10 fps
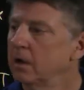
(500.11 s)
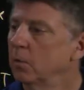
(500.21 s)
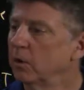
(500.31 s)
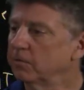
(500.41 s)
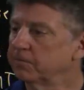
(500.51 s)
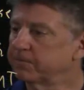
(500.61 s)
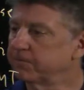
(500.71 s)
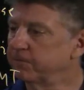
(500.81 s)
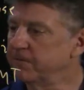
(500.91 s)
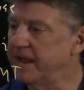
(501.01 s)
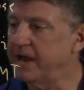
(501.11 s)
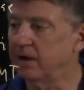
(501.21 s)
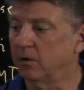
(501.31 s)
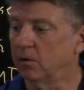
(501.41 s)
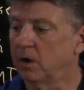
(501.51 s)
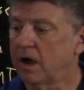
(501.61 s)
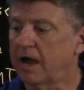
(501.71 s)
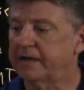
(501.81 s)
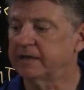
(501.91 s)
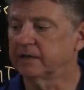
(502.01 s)
Well, now
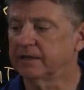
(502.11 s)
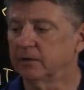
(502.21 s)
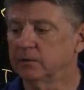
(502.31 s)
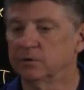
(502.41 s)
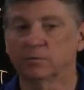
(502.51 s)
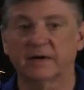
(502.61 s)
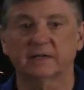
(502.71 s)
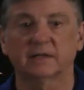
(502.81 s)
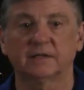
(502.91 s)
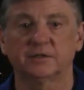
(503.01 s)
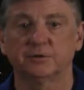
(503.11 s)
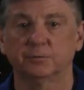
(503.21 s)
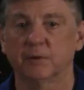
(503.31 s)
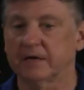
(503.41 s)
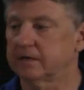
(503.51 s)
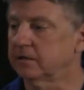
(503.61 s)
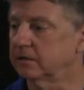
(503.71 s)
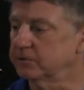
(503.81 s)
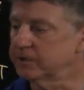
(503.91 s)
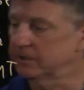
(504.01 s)
I can go directly to my
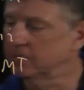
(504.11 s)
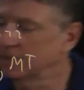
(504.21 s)
conclusion.